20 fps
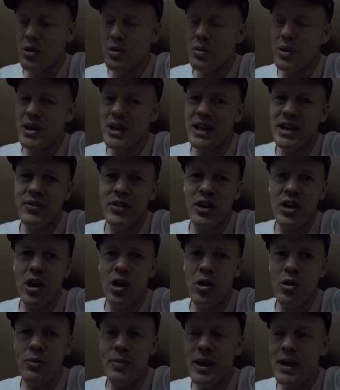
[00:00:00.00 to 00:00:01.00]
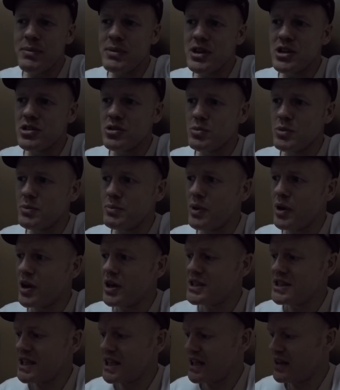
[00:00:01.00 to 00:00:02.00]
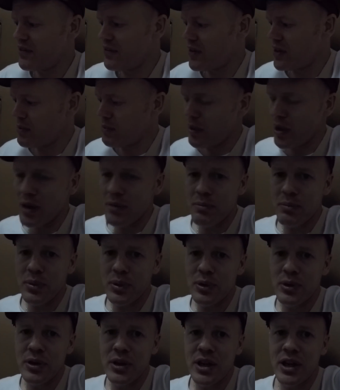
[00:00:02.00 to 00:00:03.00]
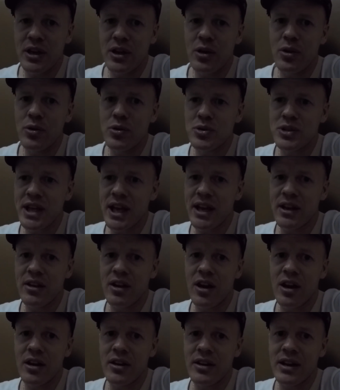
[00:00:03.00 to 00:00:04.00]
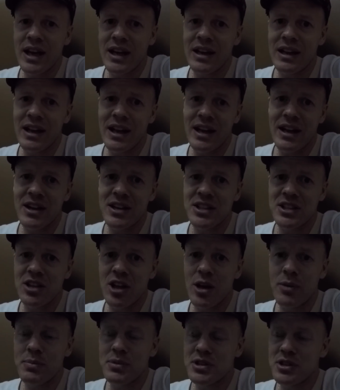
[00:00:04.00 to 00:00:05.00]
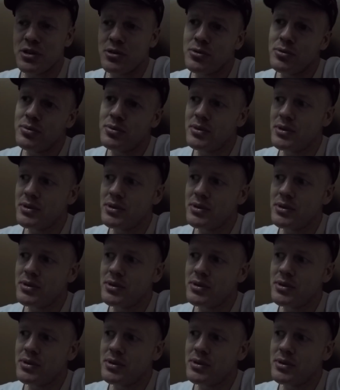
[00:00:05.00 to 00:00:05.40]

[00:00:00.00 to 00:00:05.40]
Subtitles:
But you never know, maybe someone bought a ticket for the bottom bunk, you know, who's getting on at a later stop, so